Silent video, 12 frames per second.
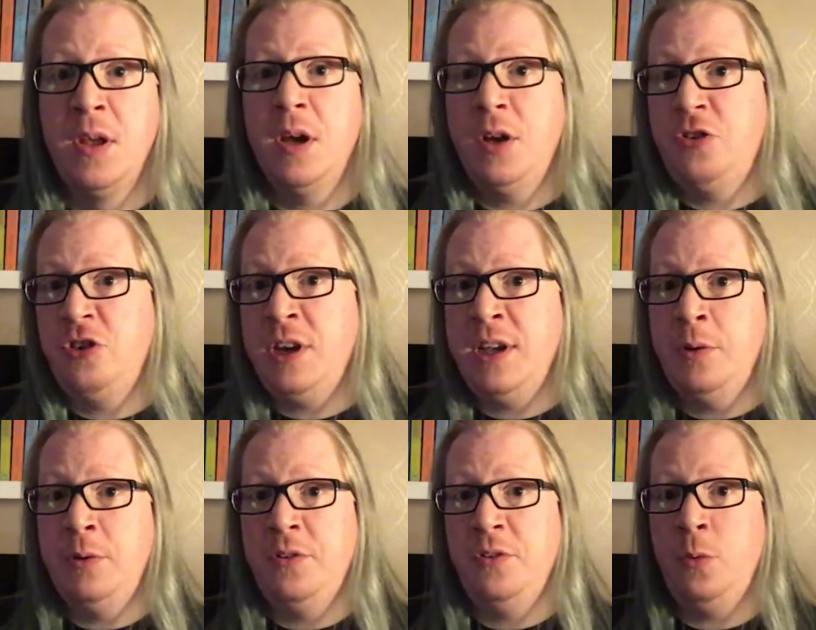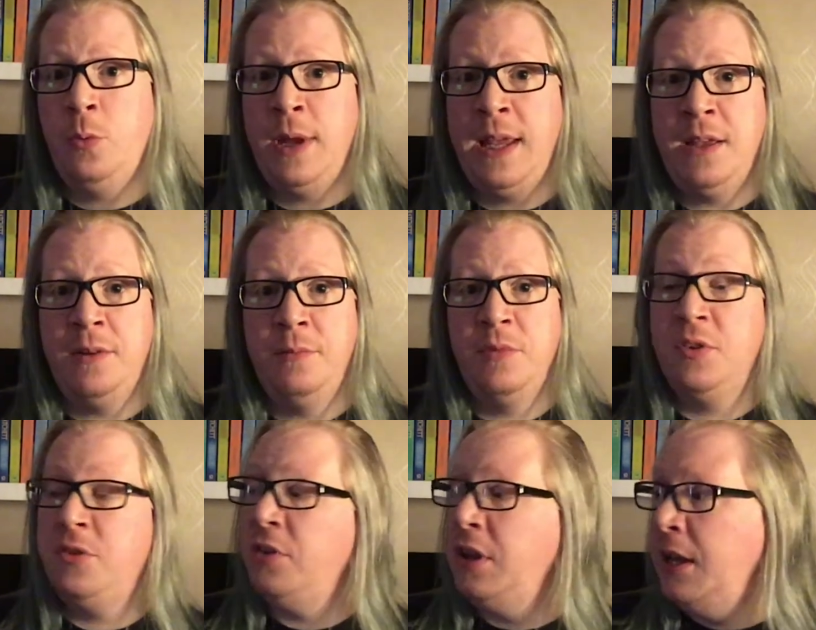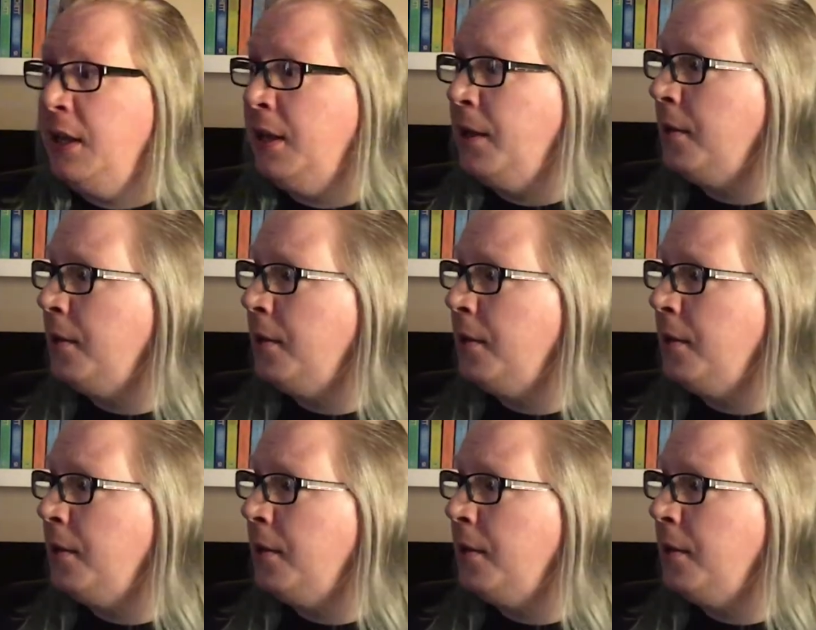A child is awakened to see